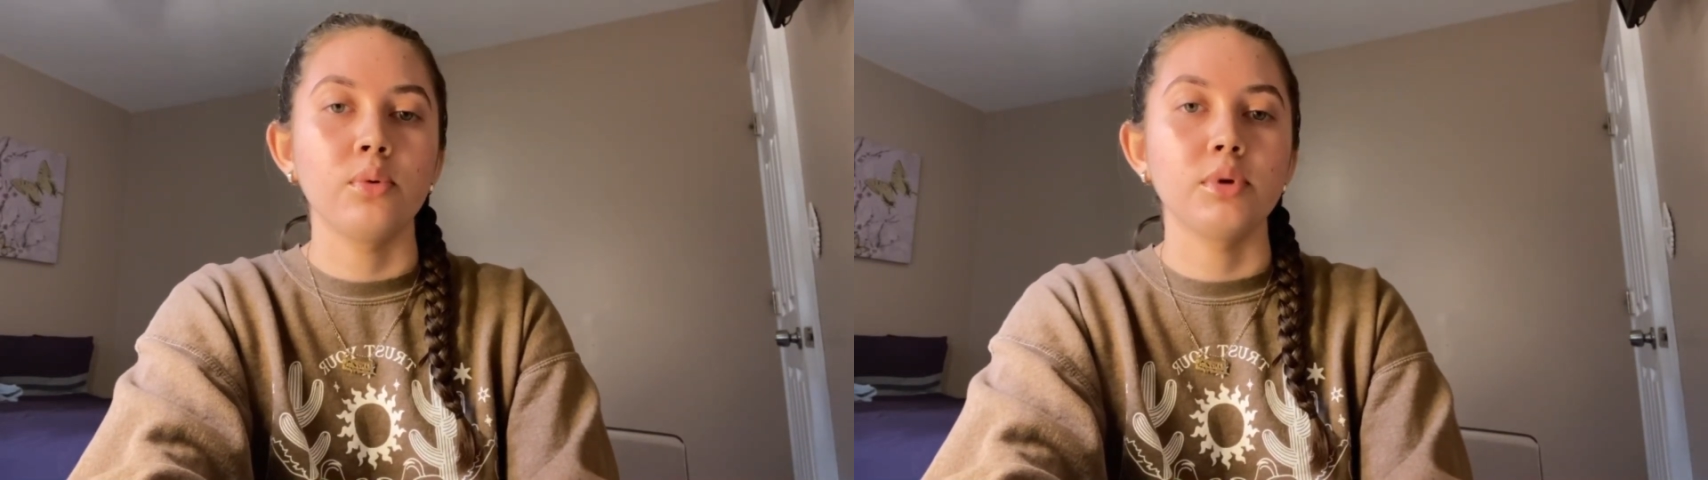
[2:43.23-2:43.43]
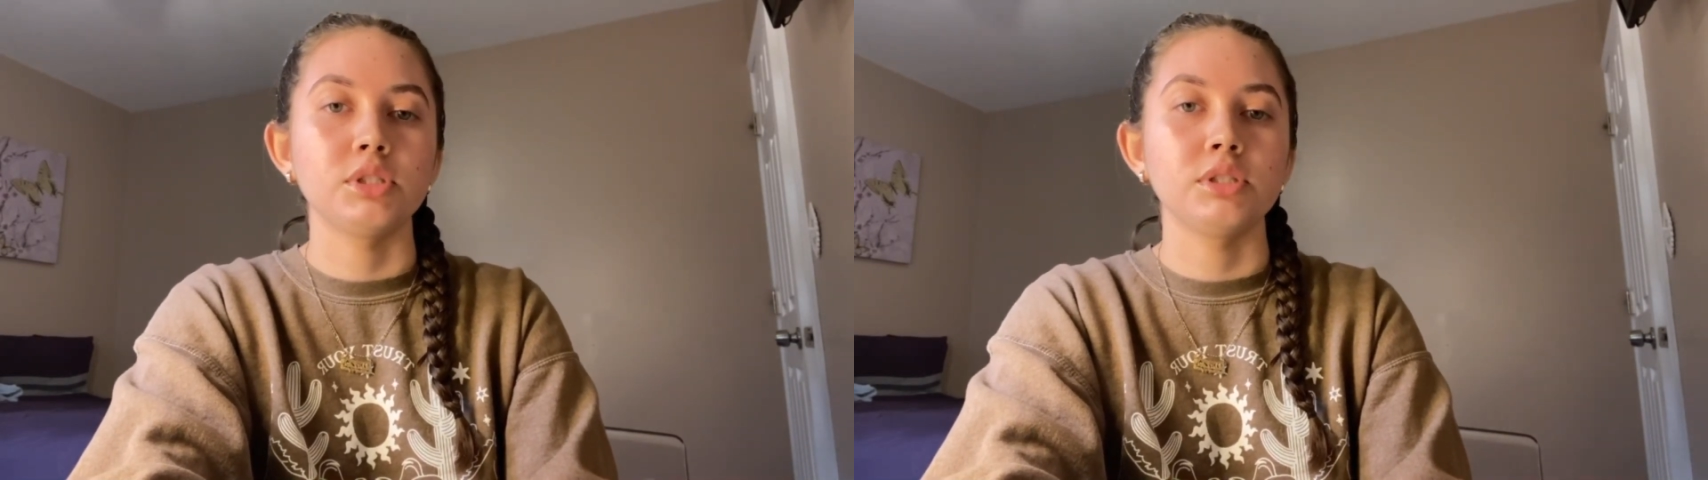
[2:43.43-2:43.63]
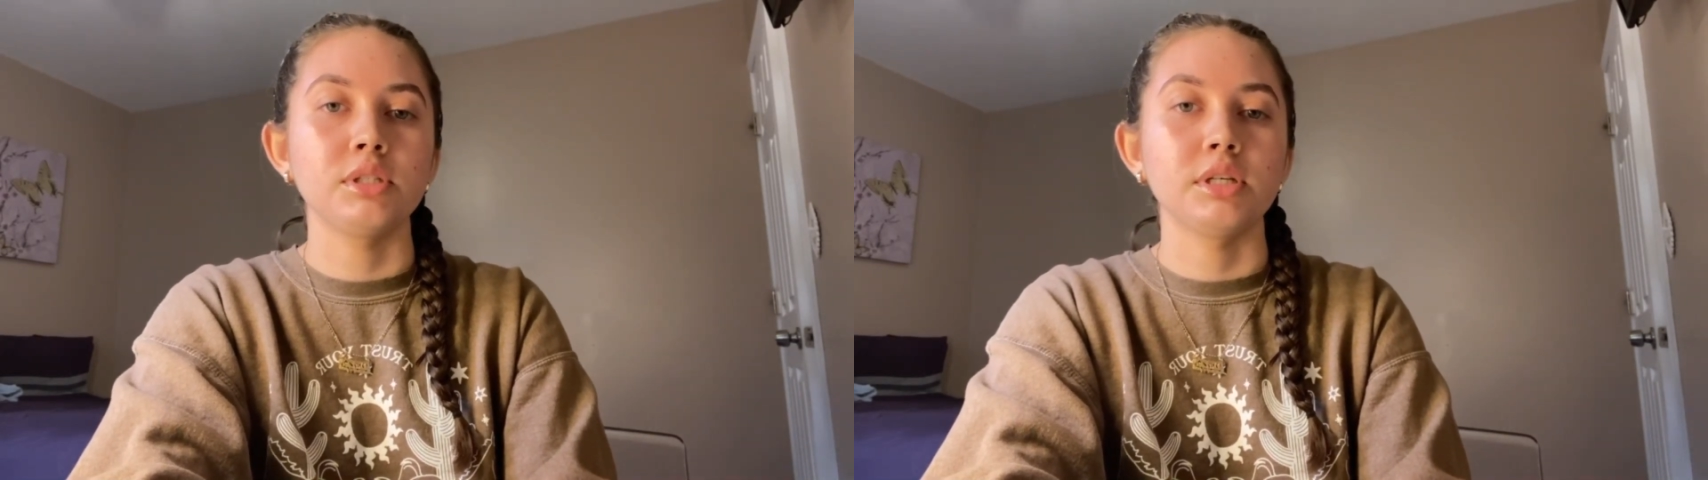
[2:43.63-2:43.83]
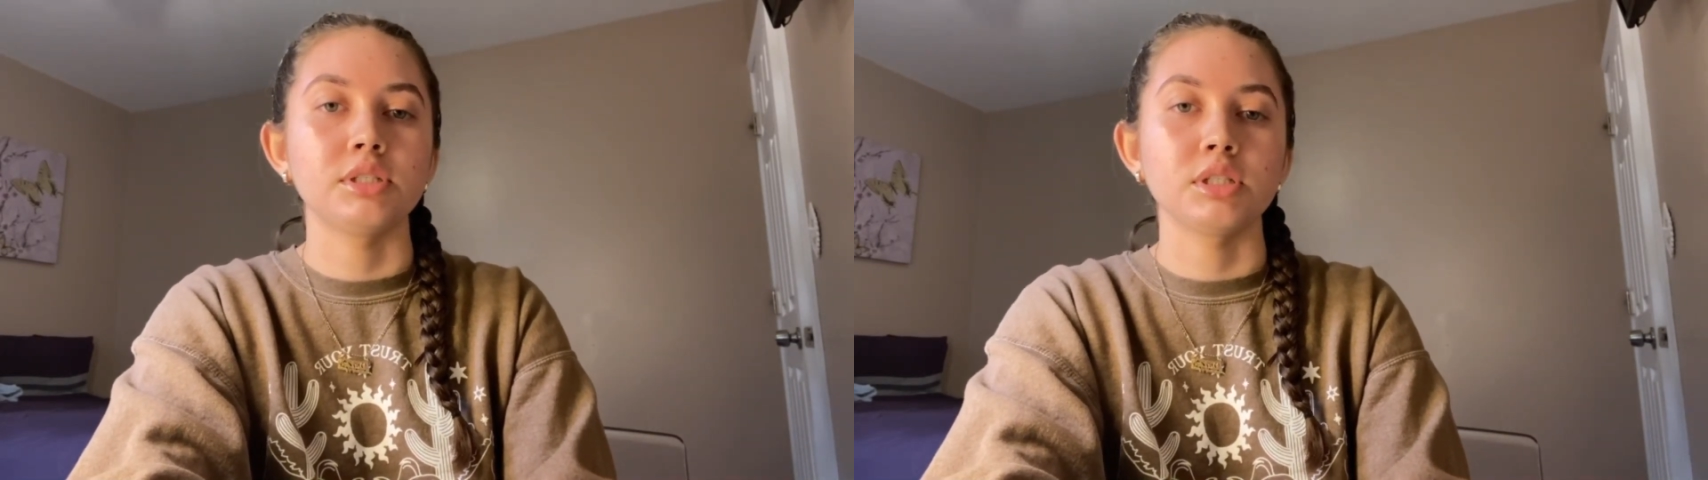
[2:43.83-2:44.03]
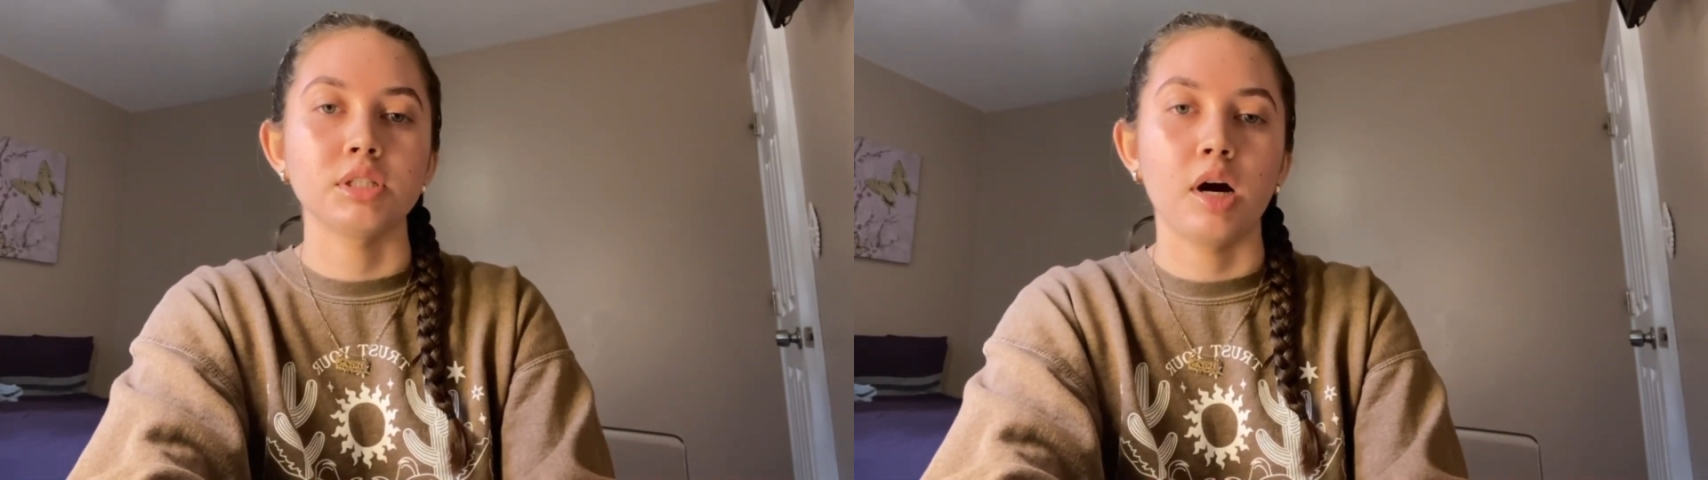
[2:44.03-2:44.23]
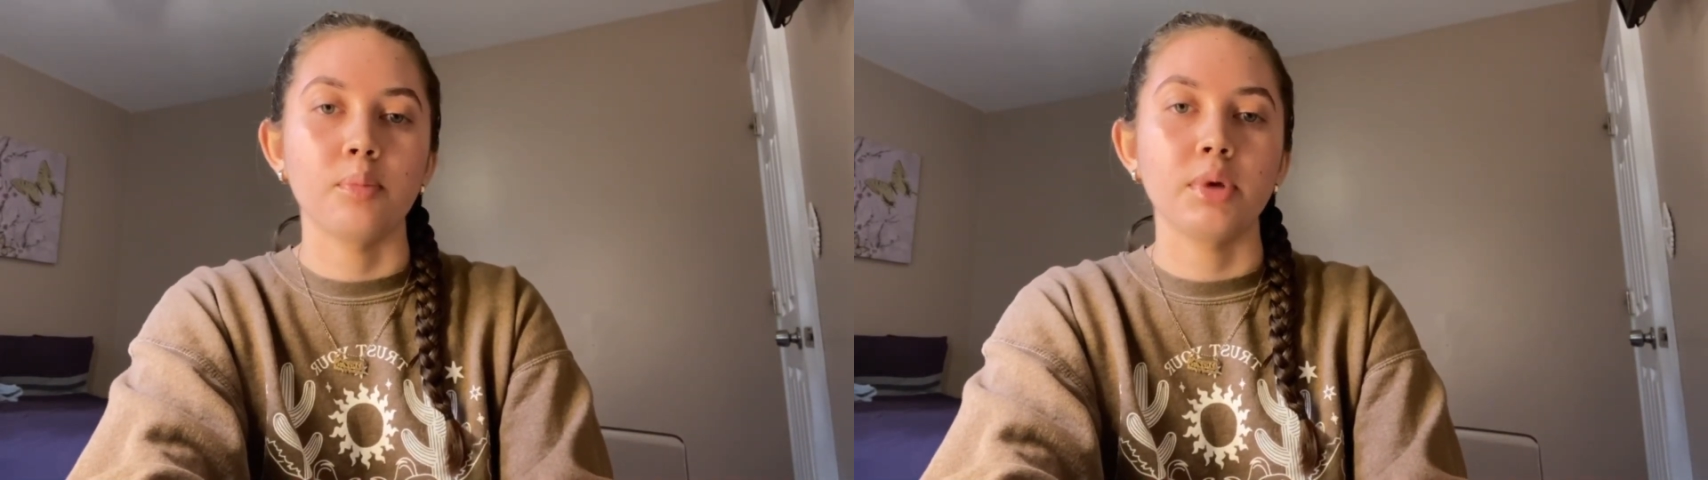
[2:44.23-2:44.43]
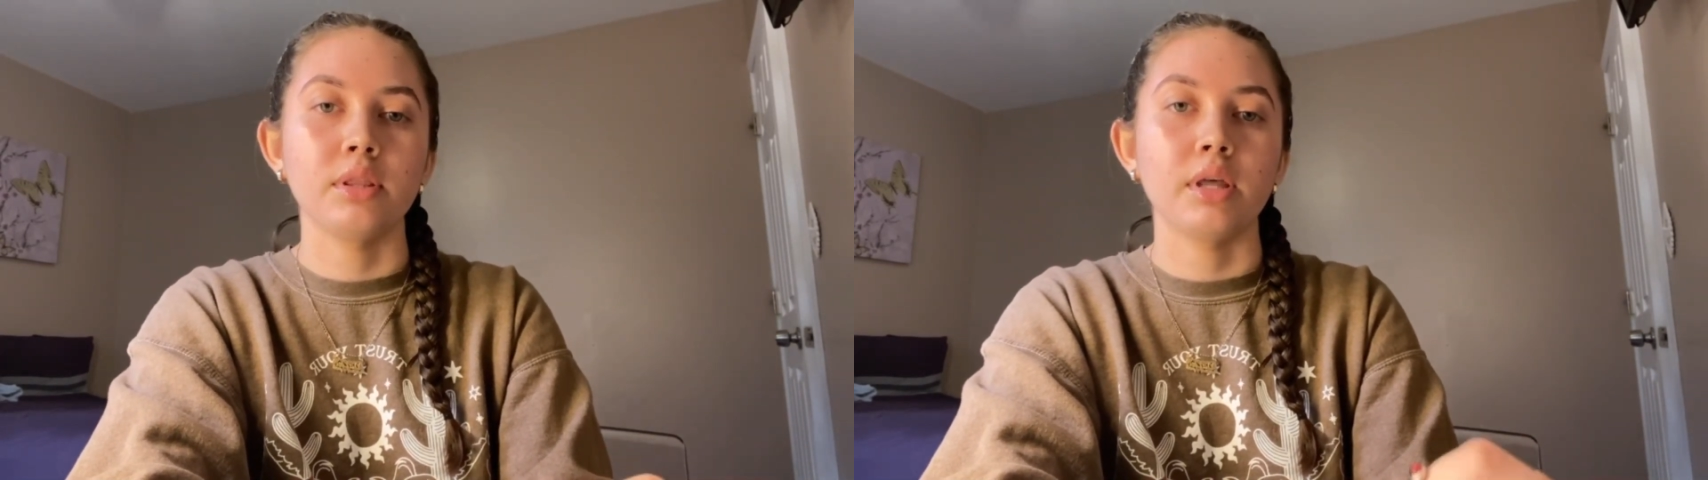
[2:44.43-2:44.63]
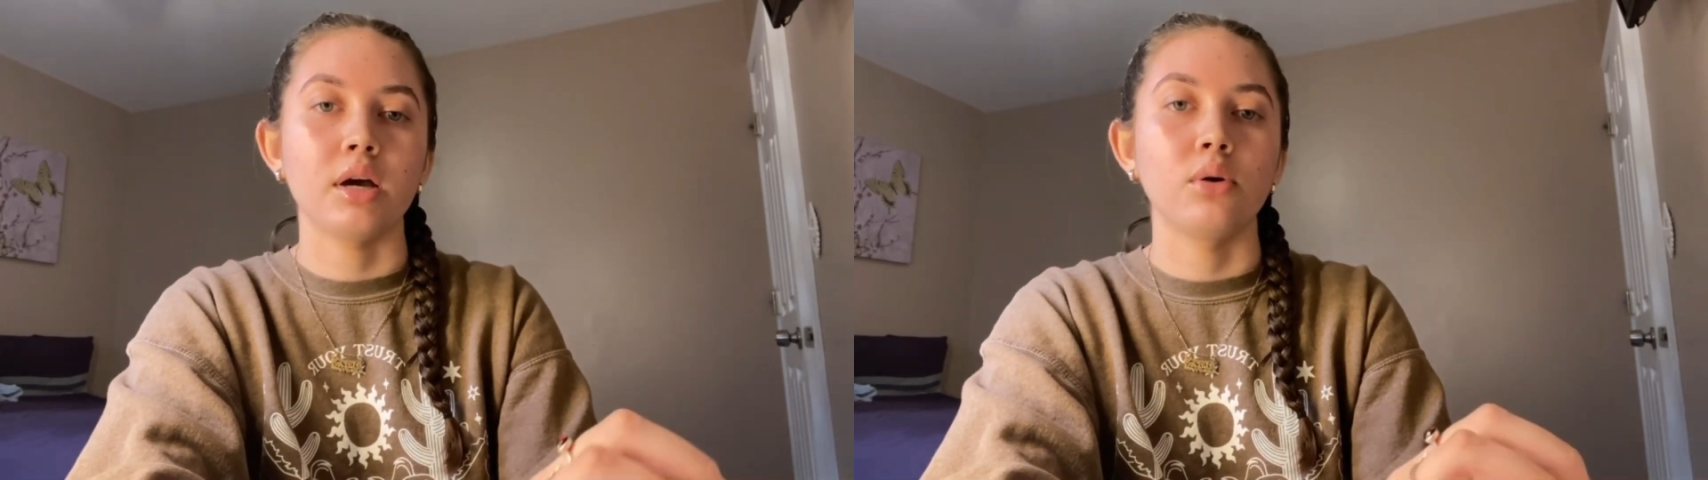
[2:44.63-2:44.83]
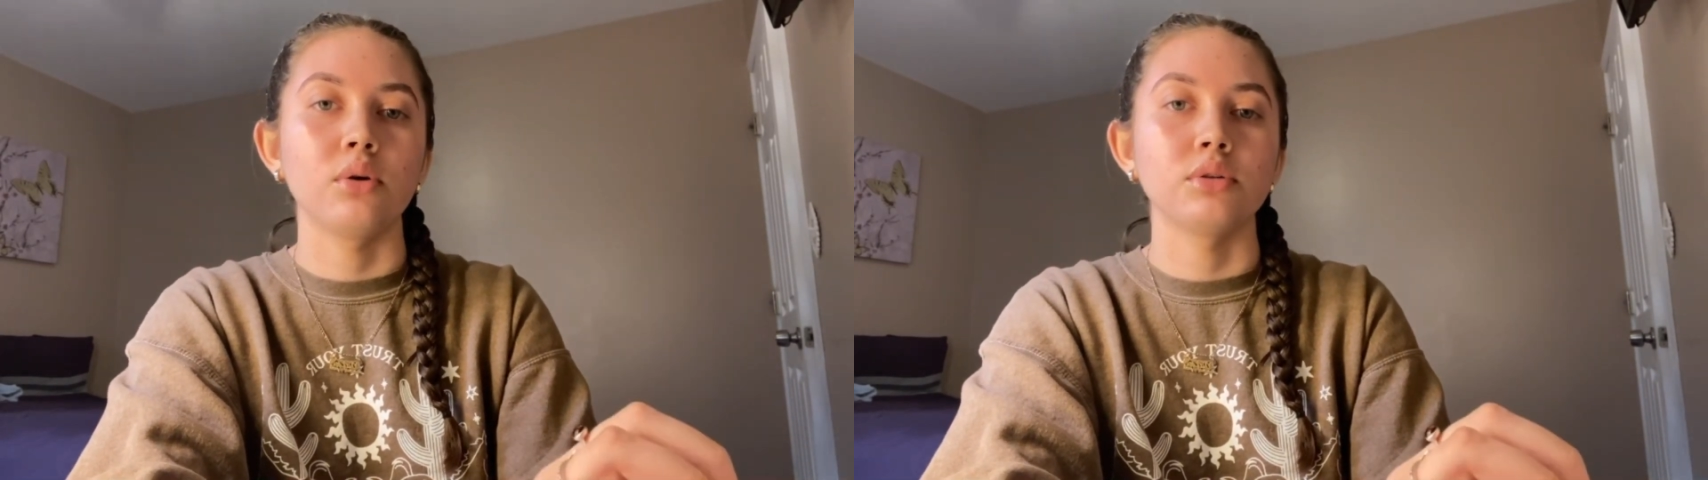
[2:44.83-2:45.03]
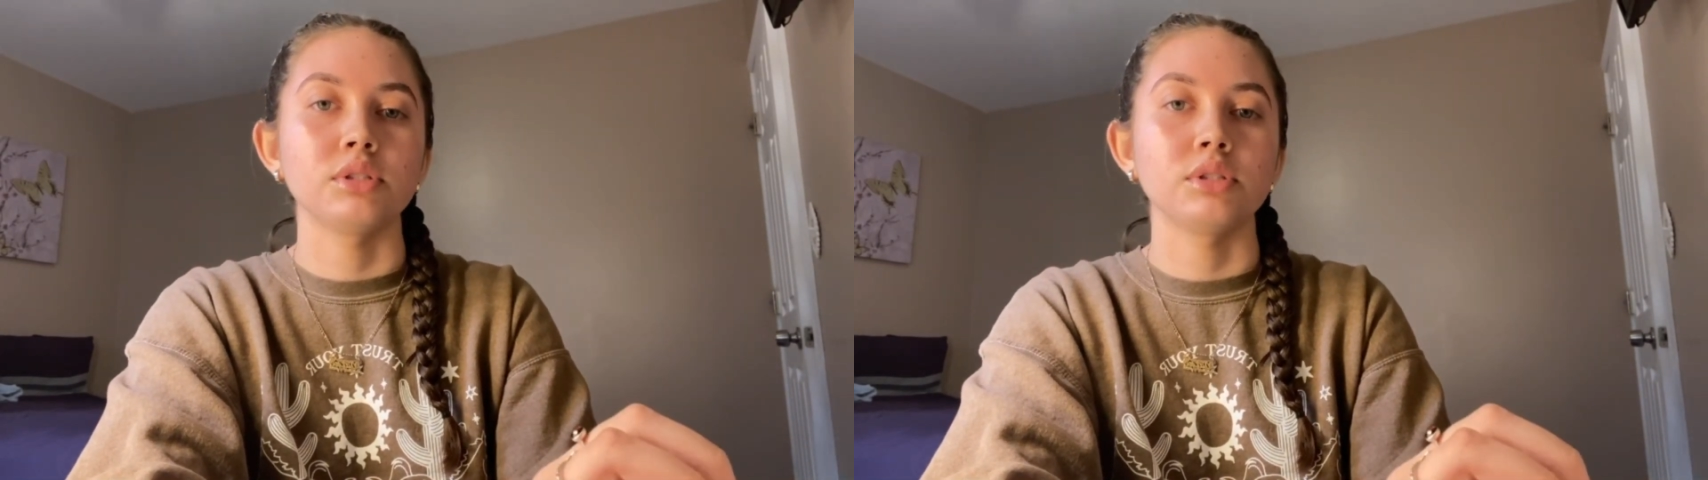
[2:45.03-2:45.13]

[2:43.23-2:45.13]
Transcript: which is a topping that goes